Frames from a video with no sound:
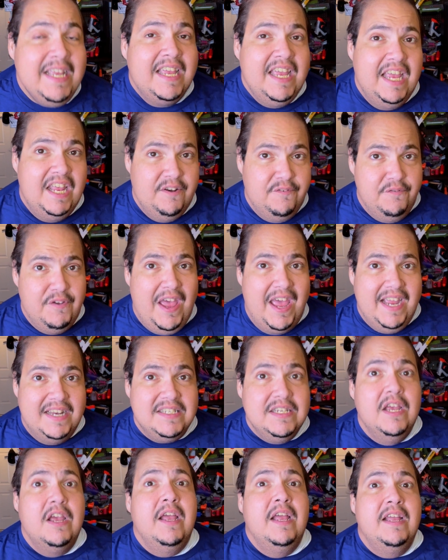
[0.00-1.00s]
In
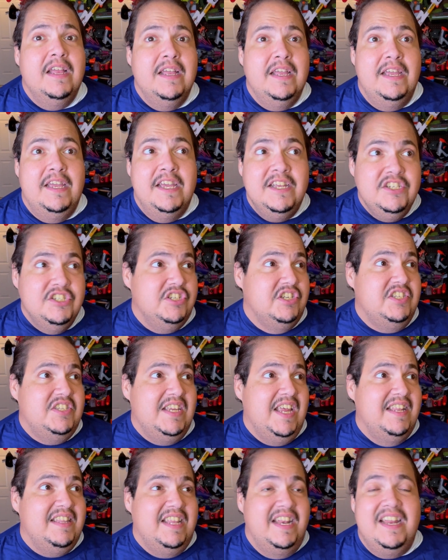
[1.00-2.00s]
fact, it just
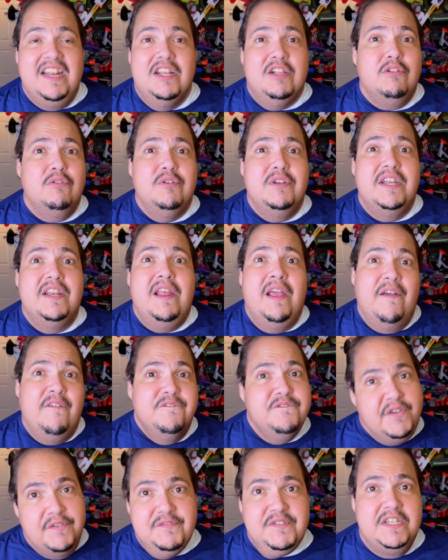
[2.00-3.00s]
said that it included
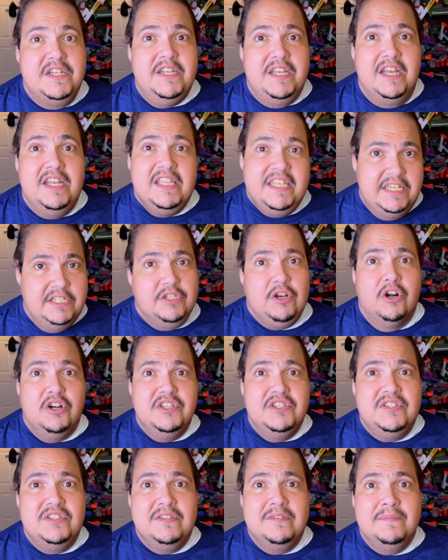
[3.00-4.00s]
50 Elite
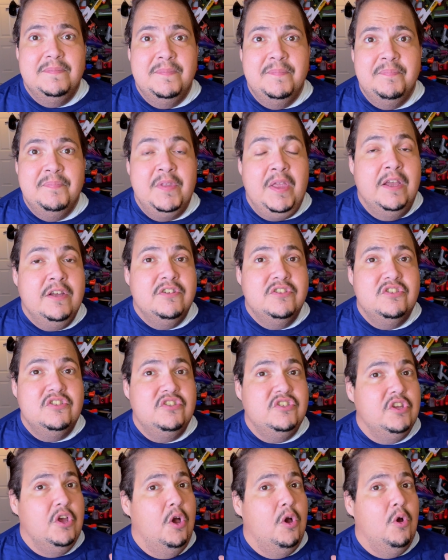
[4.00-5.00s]
darts.
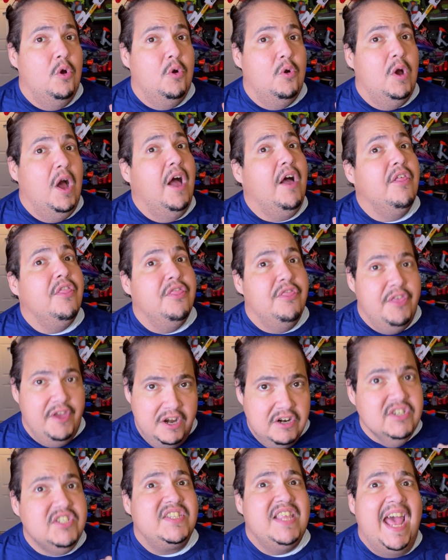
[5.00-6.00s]
So
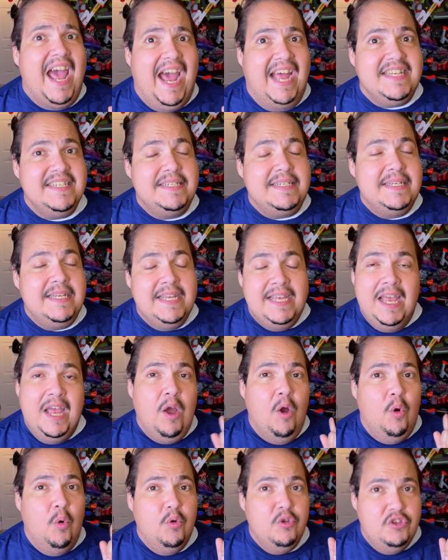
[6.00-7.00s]
there's that.
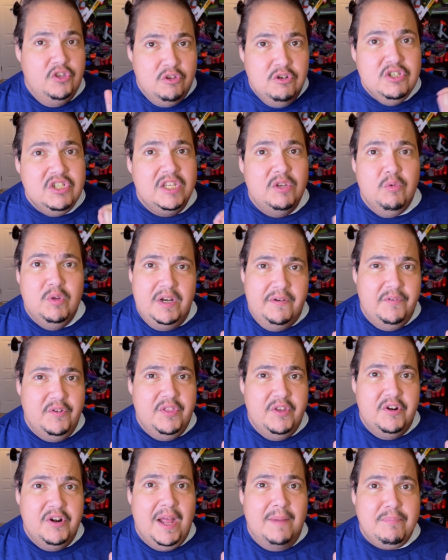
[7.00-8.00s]
Usually whenever
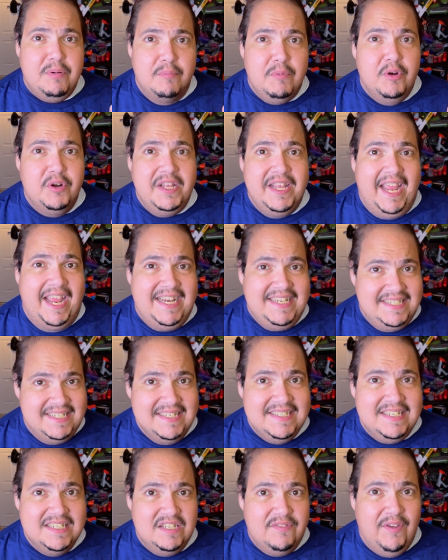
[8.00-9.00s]
they're not promoting a
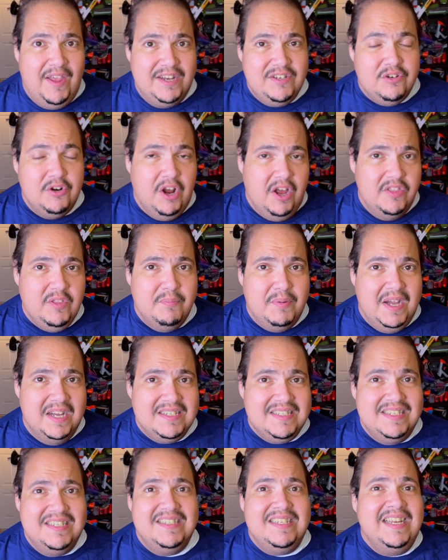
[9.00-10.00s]
distance factor on the
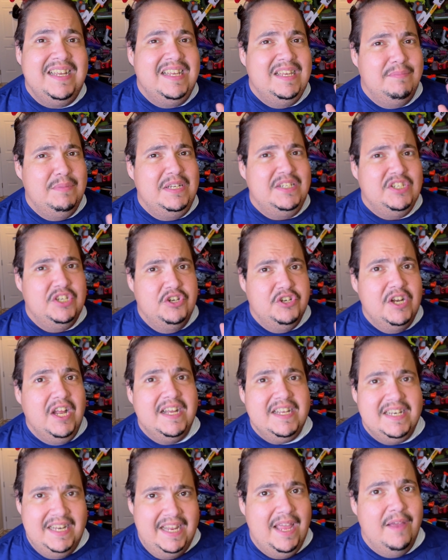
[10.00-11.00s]
boxes, it means that you're not
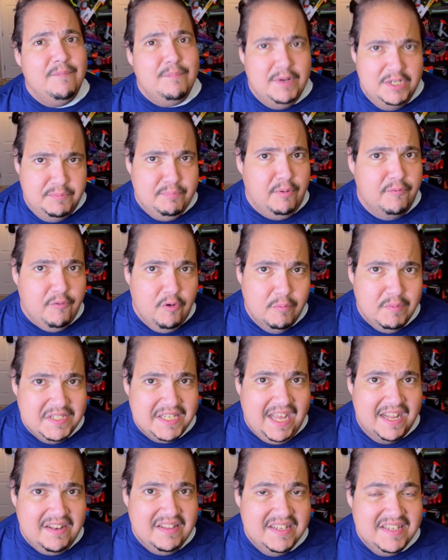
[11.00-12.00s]
going to get much performance
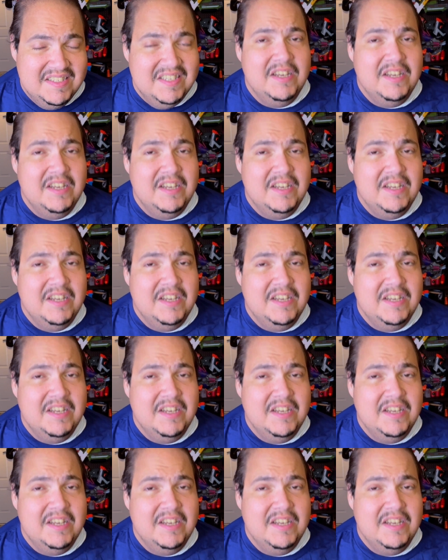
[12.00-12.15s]
out of this.